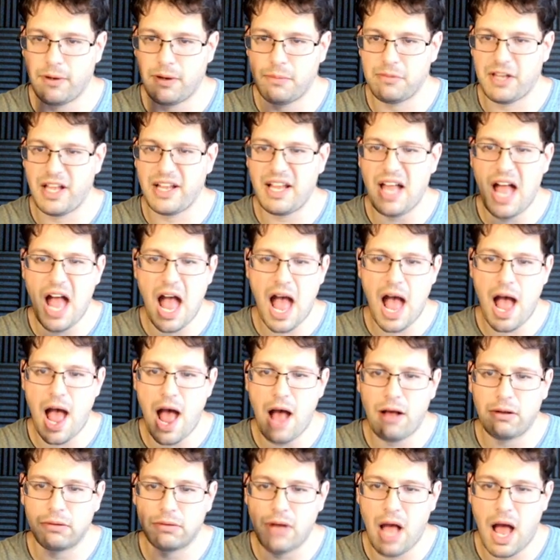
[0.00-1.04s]
I'm like,
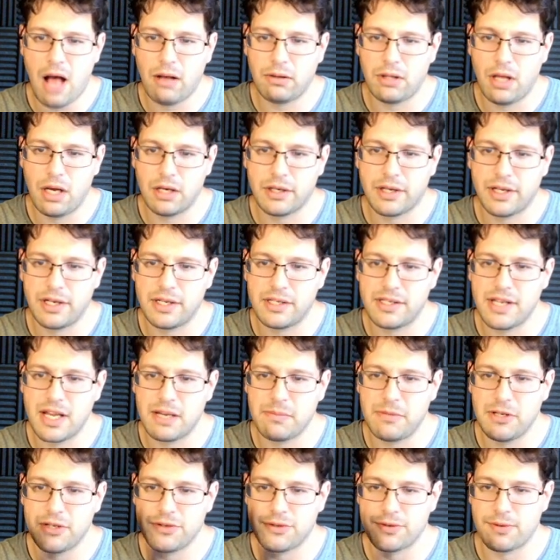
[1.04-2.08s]
how long could it take
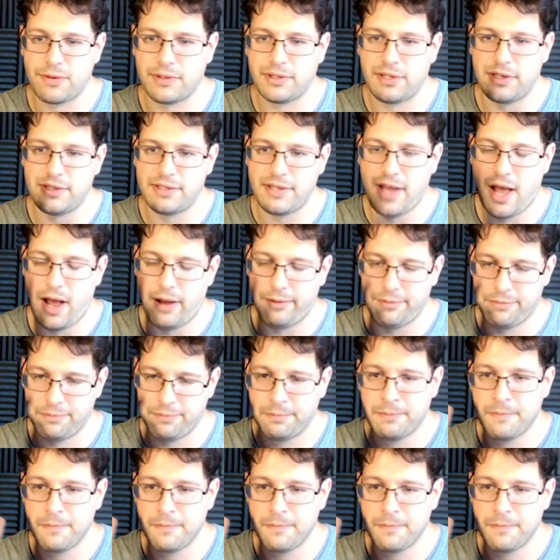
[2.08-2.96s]
me to sort this out?